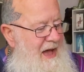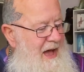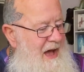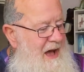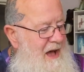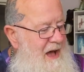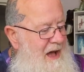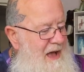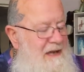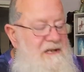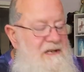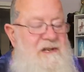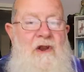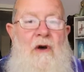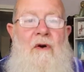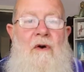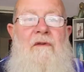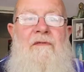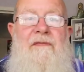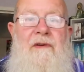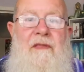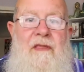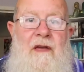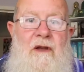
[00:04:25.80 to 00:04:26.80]
it's
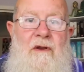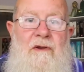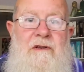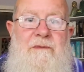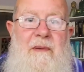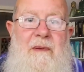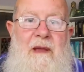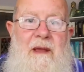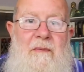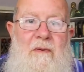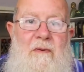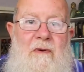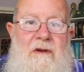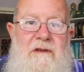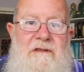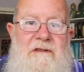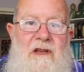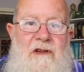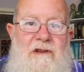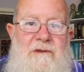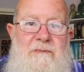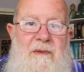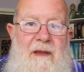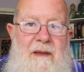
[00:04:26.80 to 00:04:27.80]
not for those people, because
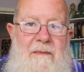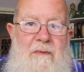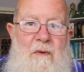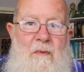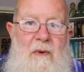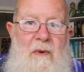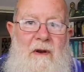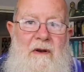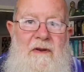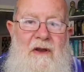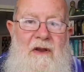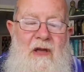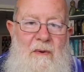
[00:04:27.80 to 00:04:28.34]
those people will